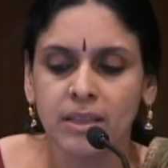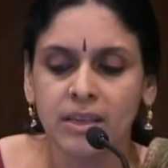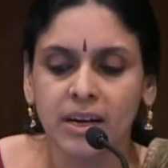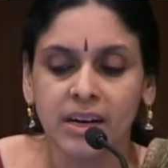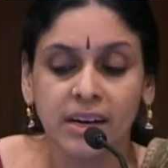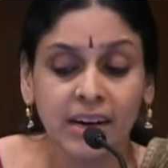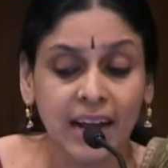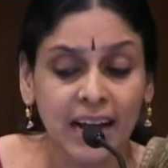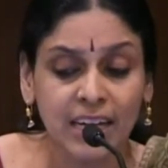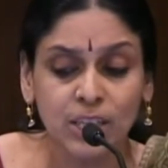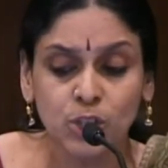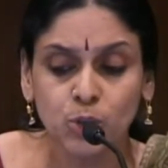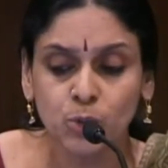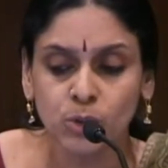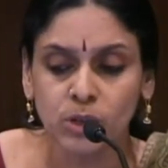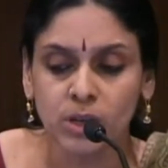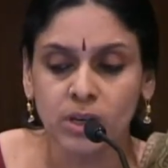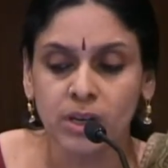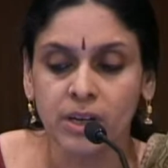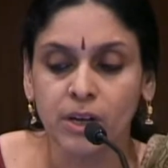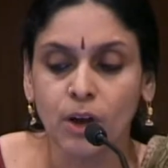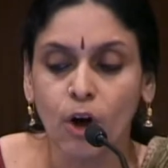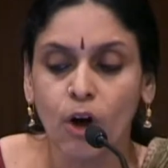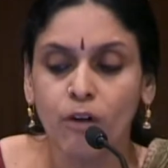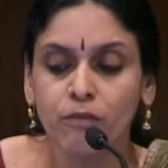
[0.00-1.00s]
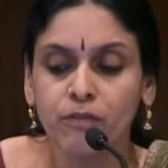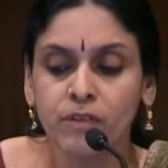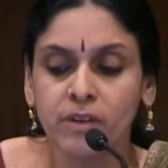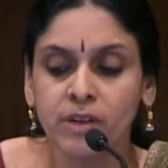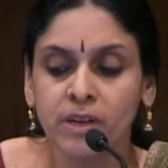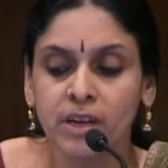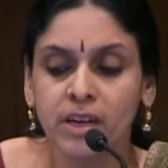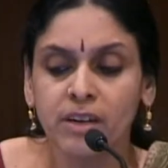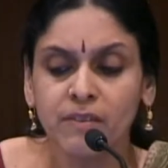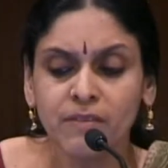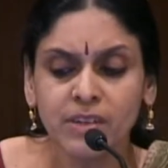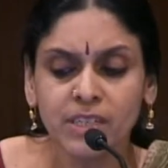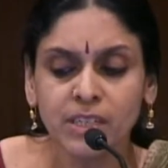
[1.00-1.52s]
The gradual and
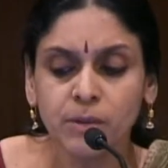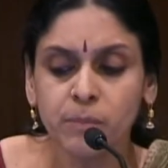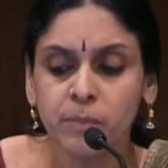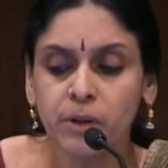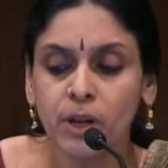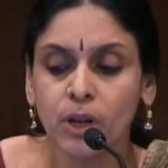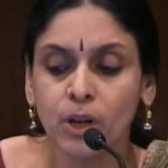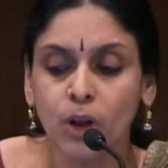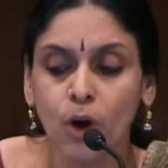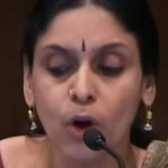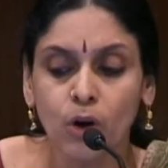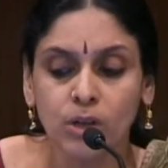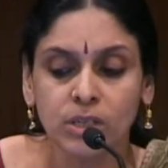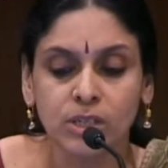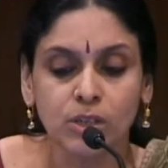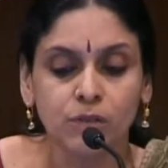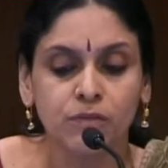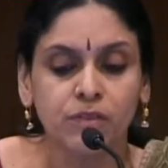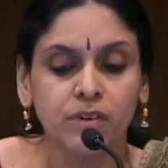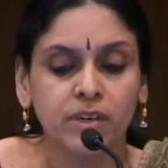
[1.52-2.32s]
often invisible loss